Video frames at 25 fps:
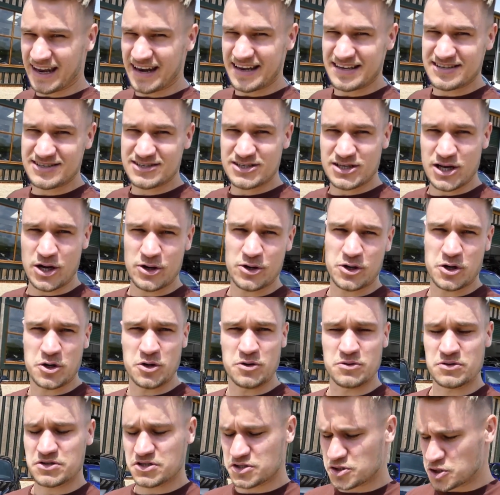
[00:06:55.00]
it is so
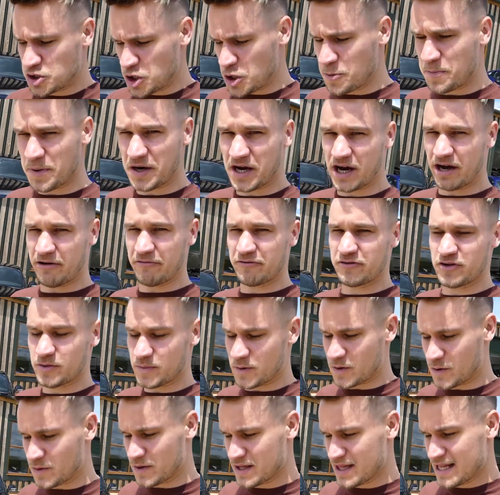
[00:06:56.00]
cool, super
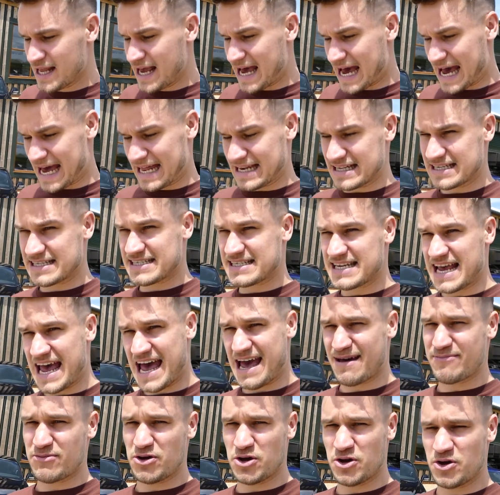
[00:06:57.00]
comfortable. And
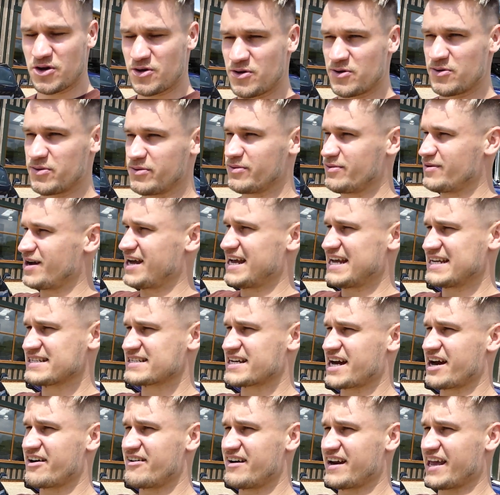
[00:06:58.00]
Sam, who is
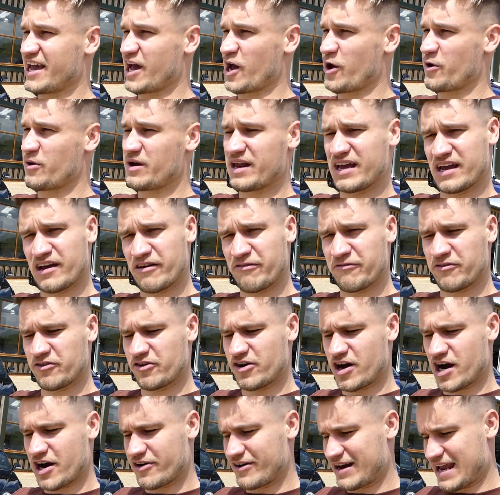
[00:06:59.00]
currently owning a
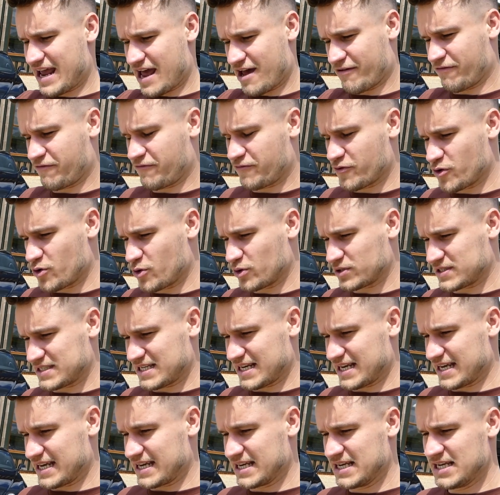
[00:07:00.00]
Ferrari
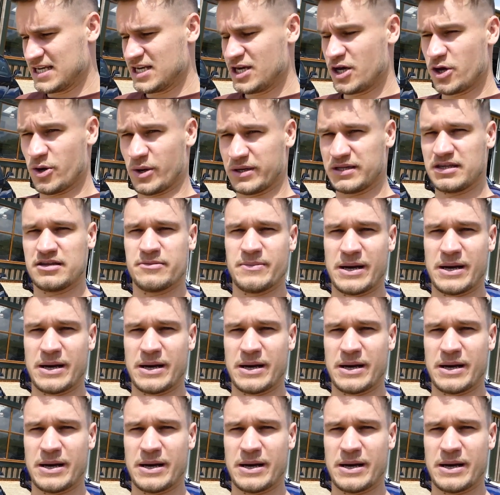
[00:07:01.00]
F40, who I did the